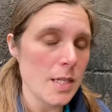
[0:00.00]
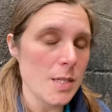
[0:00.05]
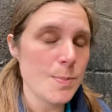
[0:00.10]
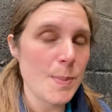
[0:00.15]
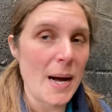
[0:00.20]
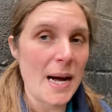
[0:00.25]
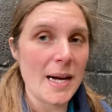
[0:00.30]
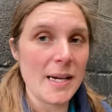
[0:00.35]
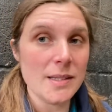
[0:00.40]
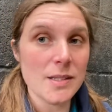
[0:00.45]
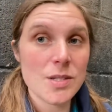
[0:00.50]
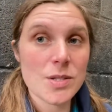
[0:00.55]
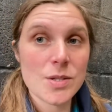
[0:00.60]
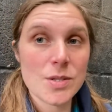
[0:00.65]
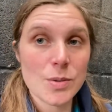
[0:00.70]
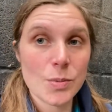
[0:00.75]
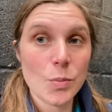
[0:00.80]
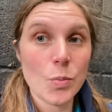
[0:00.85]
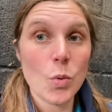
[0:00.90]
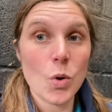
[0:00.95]

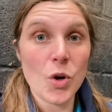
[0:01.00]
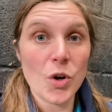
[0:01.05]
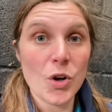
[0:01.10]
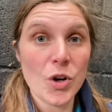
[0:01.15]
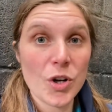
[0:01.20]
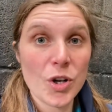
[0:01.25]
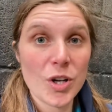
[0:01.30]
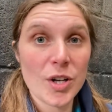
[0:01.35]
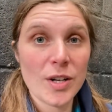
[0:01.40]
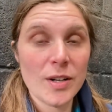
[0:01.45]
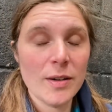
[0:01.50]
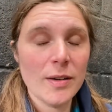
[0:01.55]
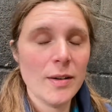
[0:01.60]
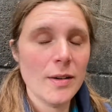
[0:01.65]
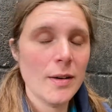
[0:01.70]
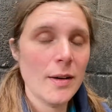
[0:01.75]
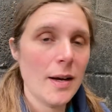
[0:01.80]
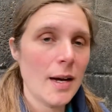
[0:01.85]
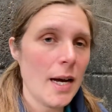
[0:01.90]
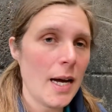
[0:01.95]
pads work.
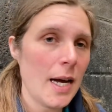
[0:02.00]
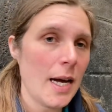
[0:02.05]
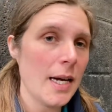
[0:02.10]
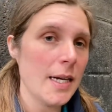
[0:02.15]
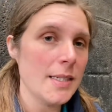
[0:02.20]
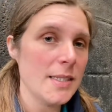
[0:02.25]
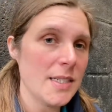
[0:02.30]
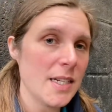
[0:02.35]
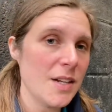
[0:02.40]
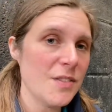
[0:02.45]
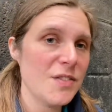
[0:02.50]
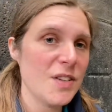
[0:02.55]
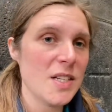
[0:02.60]
And if